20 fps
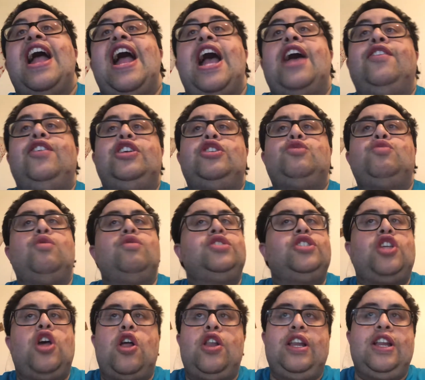And this
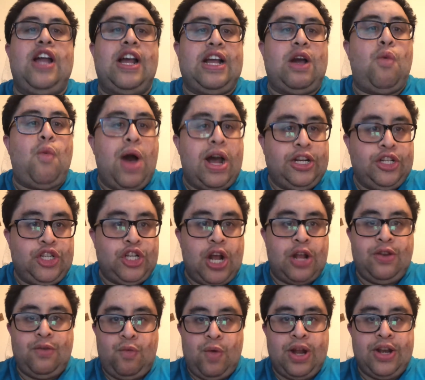was only like a
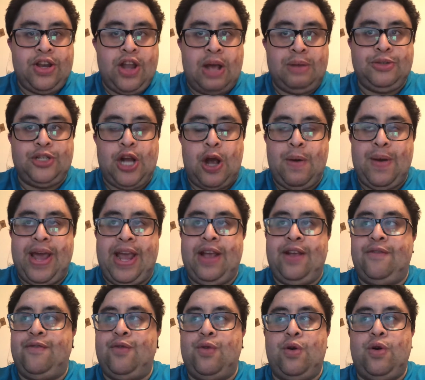one-time
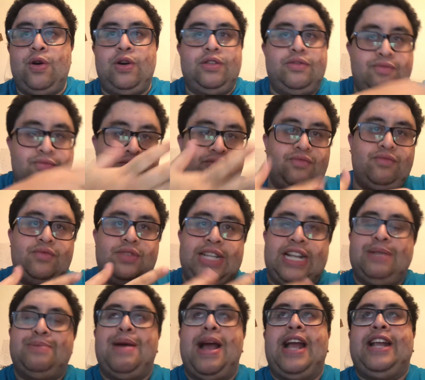showing for
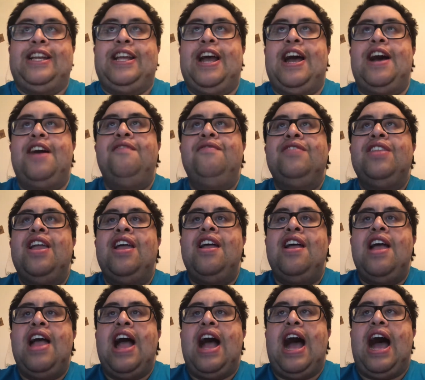Tasmania.
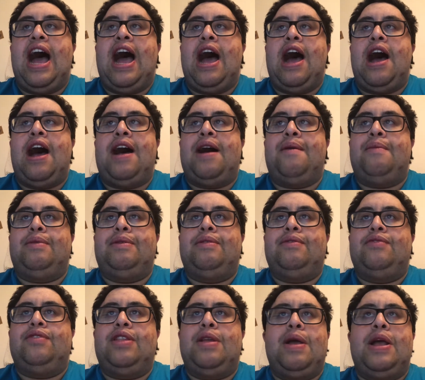
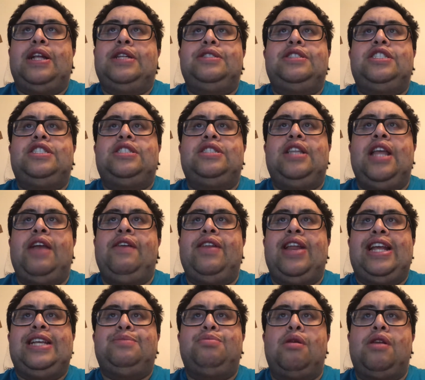The
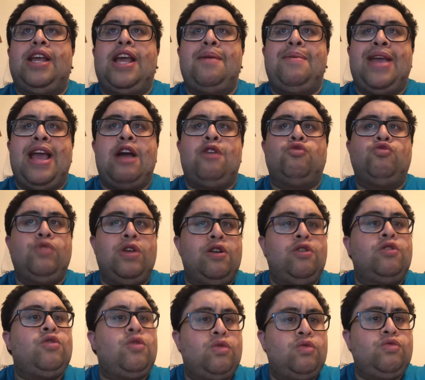DVD is probably coming out
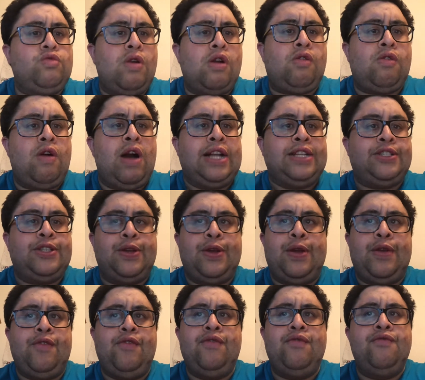real quite
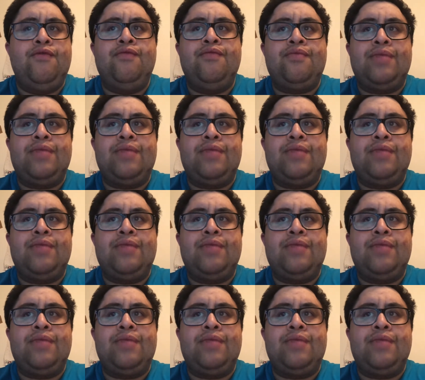soon.